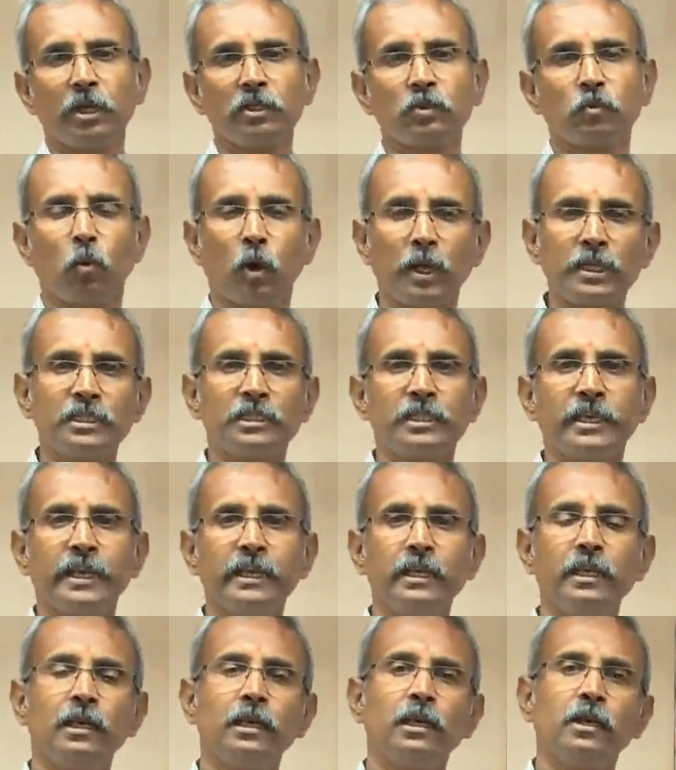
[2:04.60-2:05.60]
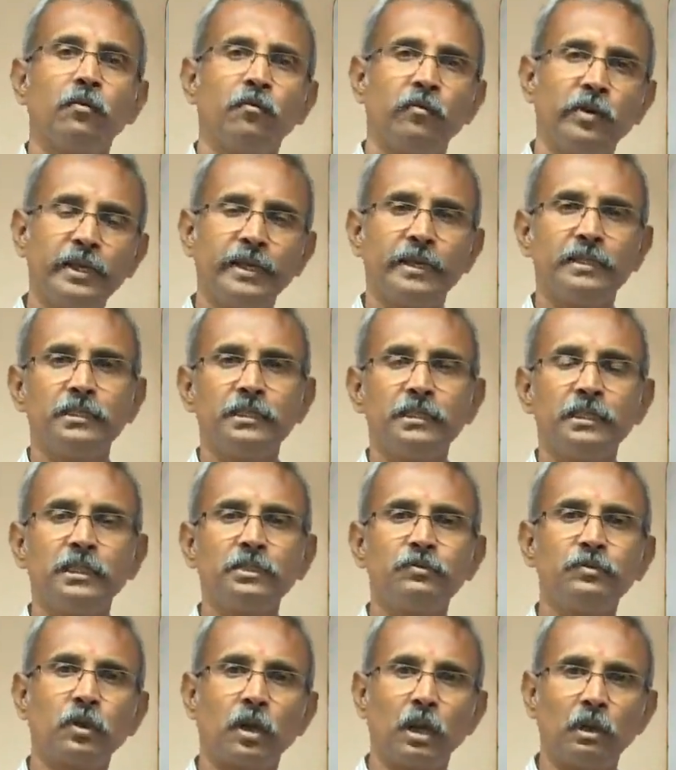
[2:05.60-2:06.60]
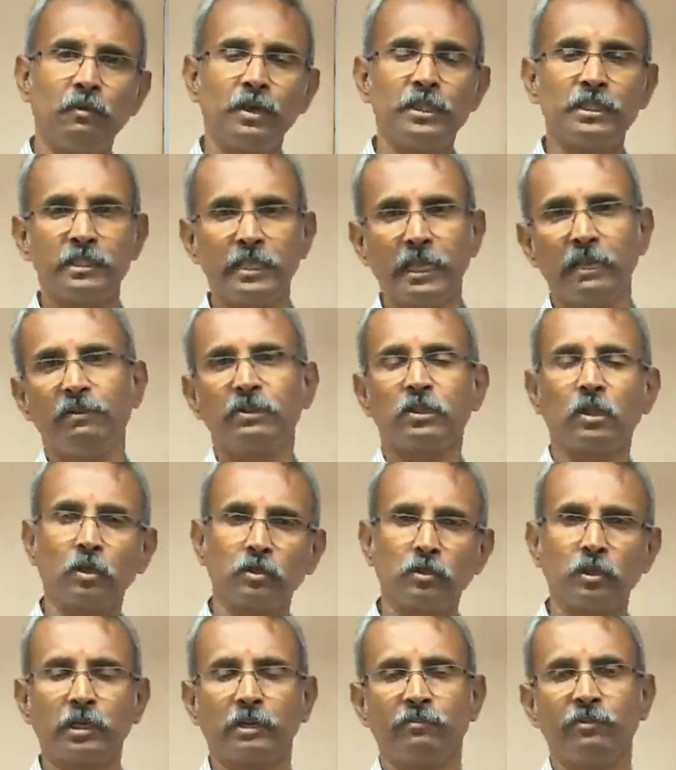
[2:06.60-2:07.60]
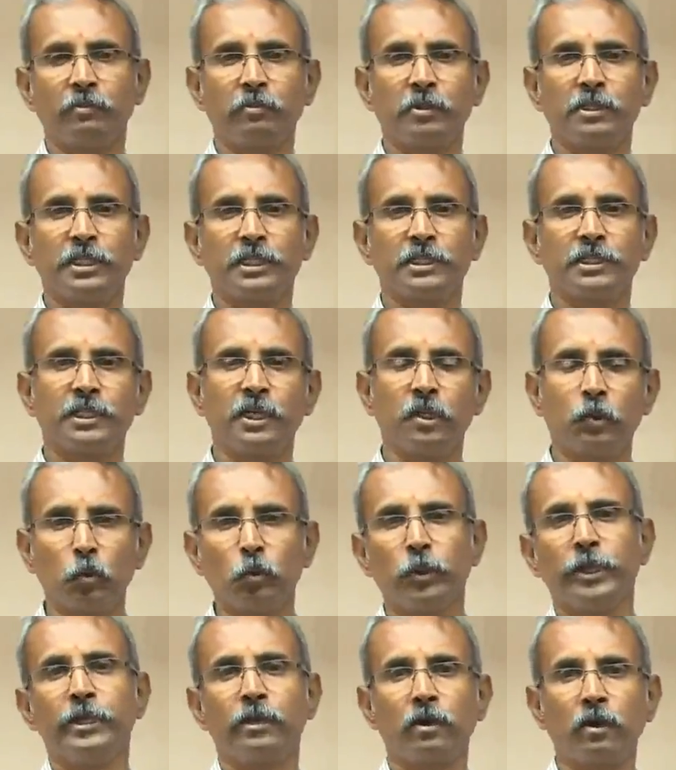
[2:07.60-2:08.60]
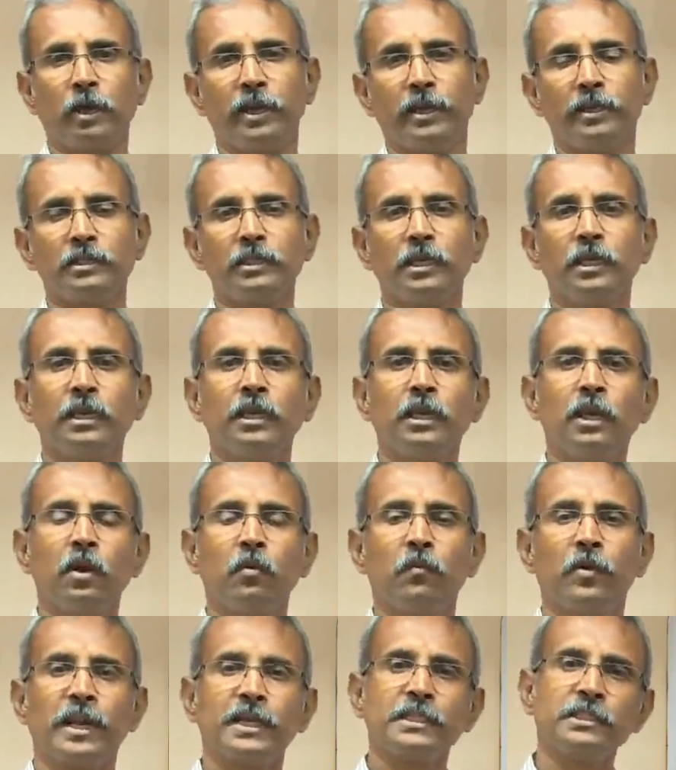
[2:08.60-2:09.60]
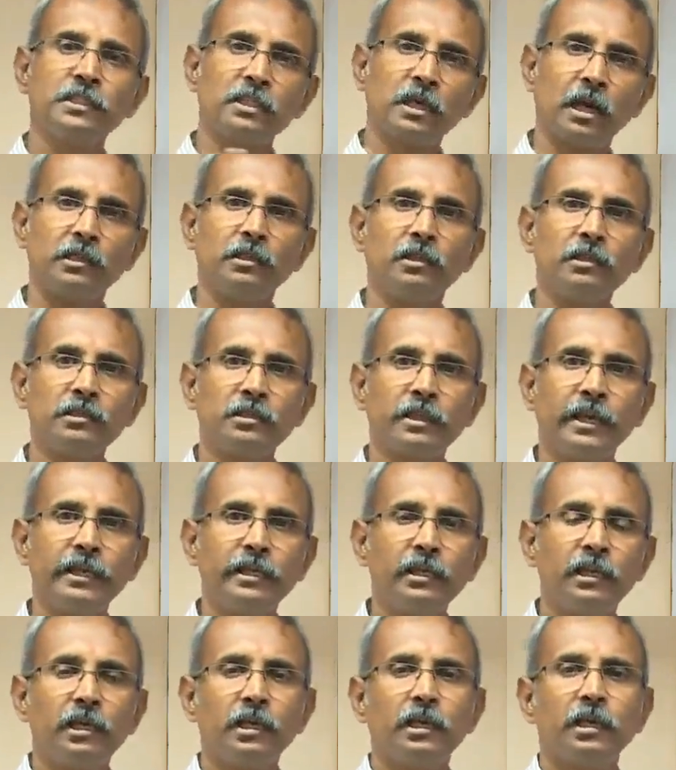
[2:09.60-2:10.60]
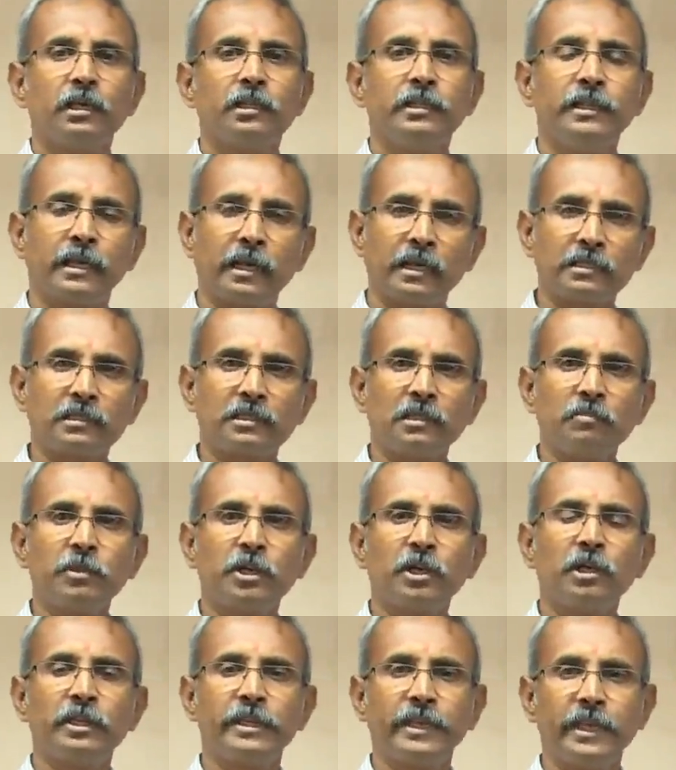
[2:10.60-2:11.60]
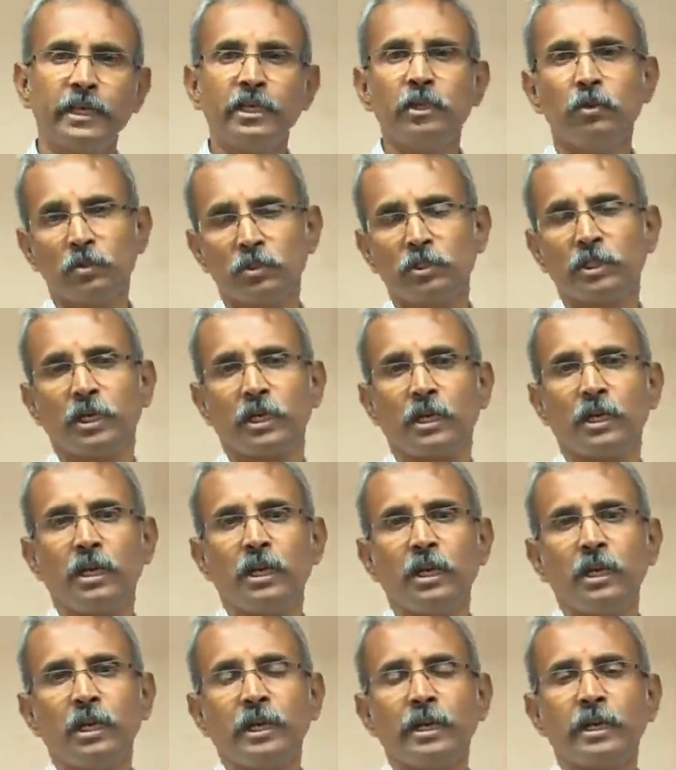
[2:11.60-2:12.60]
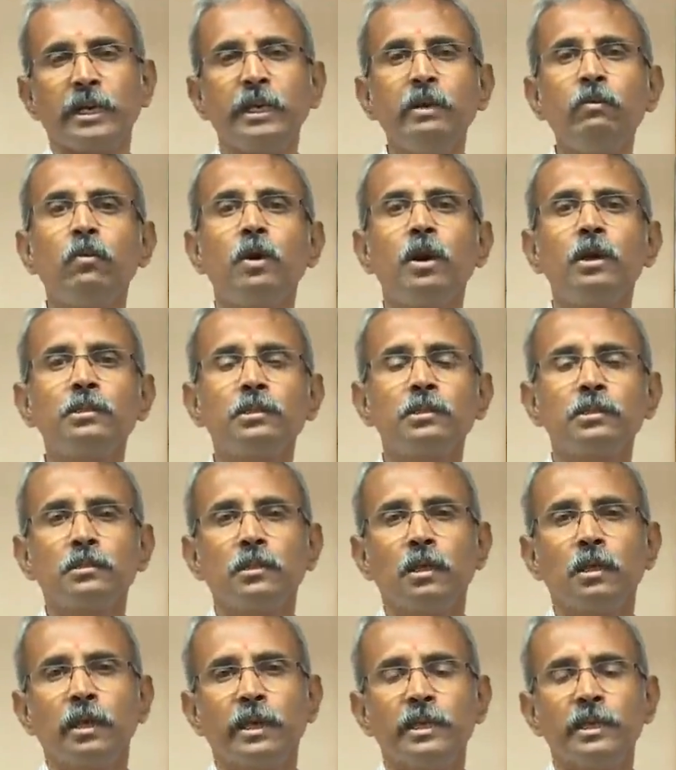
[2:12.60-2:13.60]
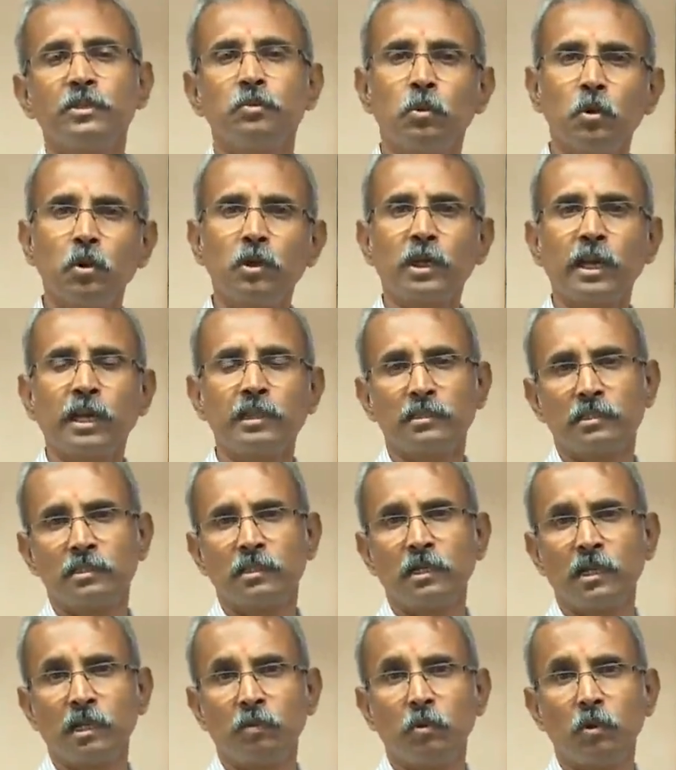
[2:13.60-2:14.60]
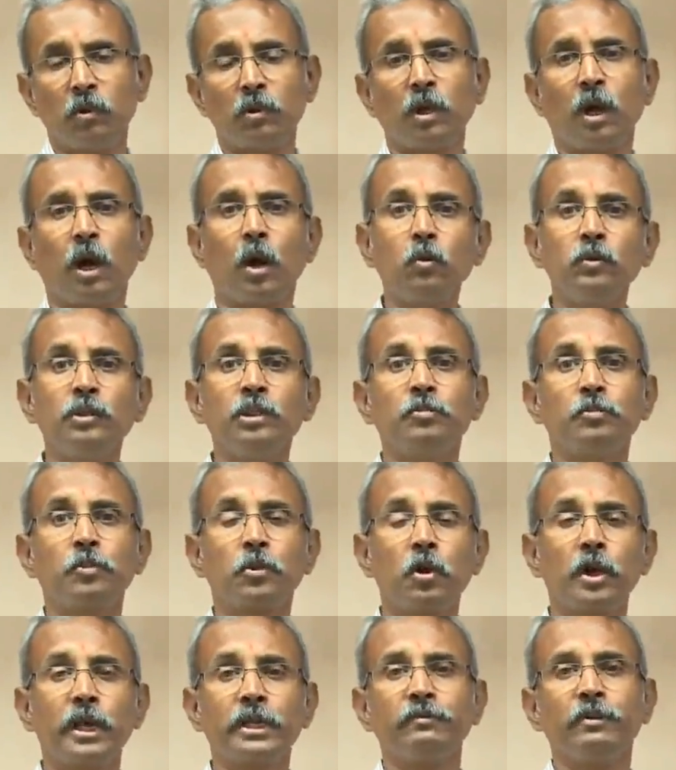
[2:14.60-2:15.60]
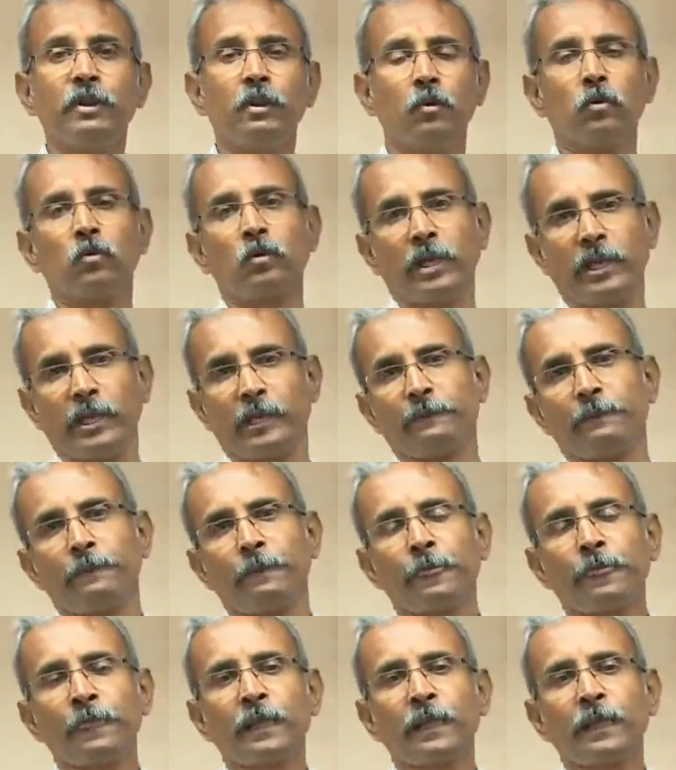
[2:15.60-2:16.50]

because one side, we engineers, we always deal with orthographic projection and 2D drawings, whereas on the other side, the customer or the end user, is more concerned about how the product will look like.